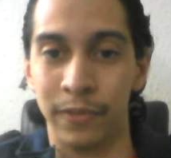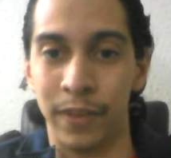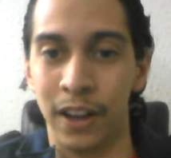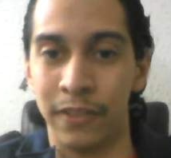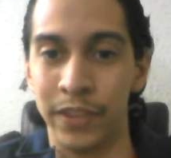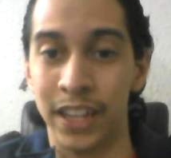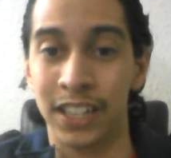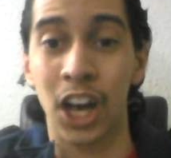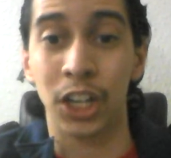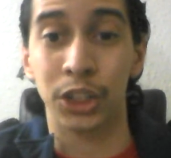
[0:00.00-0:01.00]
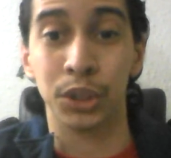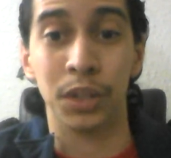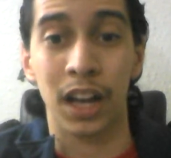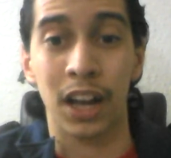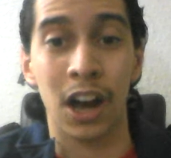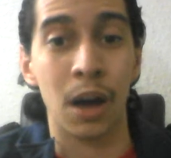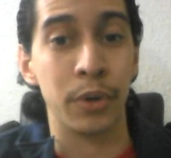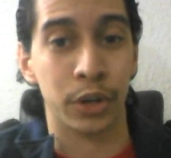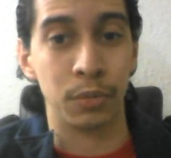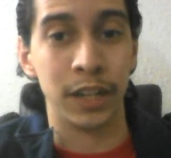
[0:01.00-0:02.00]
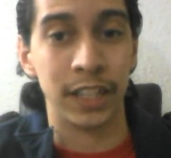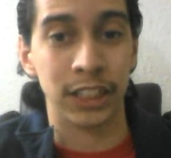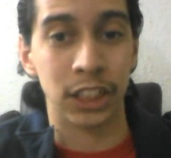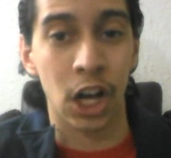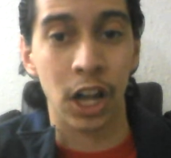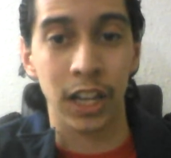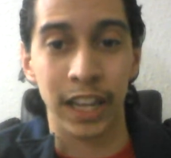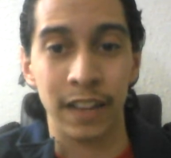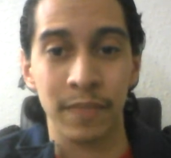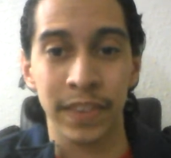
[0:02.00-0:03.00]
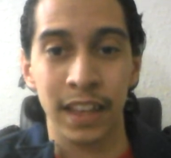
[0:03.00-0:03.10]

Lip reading: on via talkshoe.com, your community is calling.